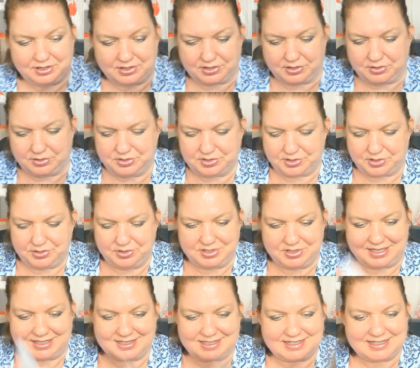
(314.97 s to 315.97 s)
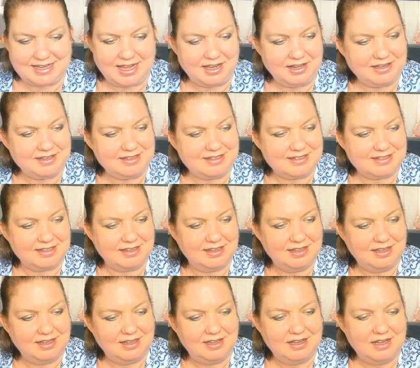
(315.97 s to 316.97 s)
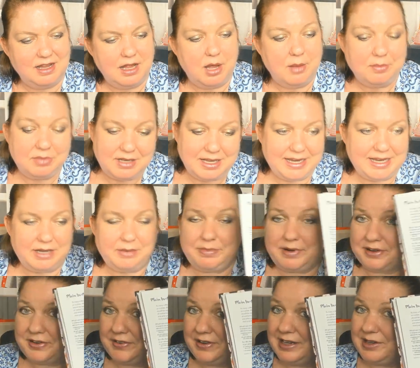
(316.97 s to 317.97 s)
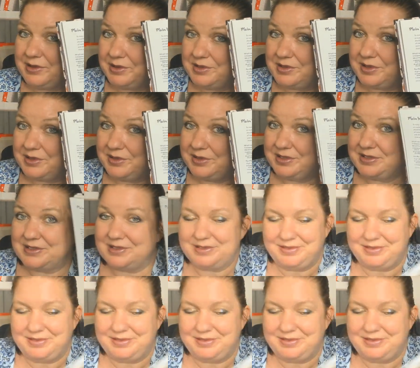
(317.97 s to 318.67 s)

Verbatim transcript: Couscous and salads. Plain buttery couscous.